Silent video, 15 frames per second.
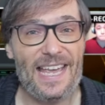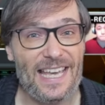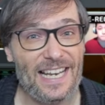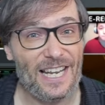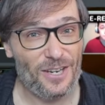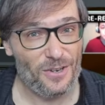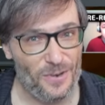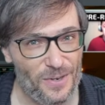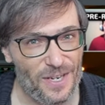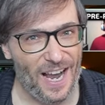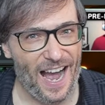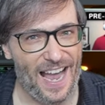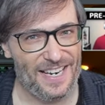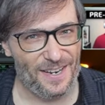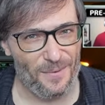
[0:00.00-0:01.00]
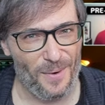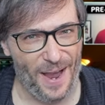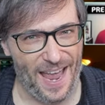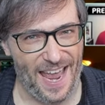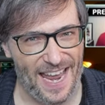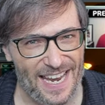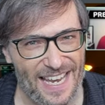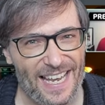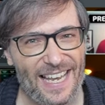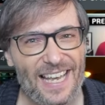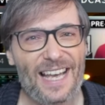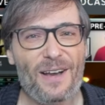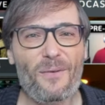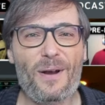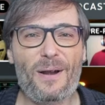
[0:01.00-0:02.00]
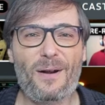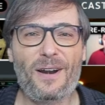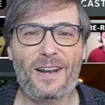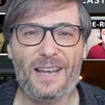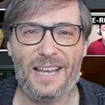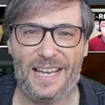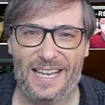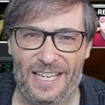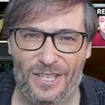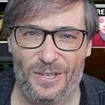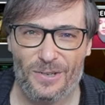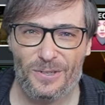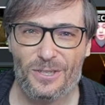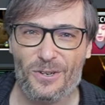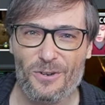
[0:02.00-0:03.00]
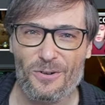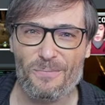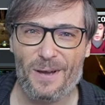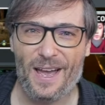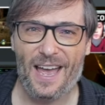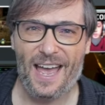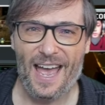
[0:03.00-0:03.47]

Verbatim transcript: in a new kind of way where YouTube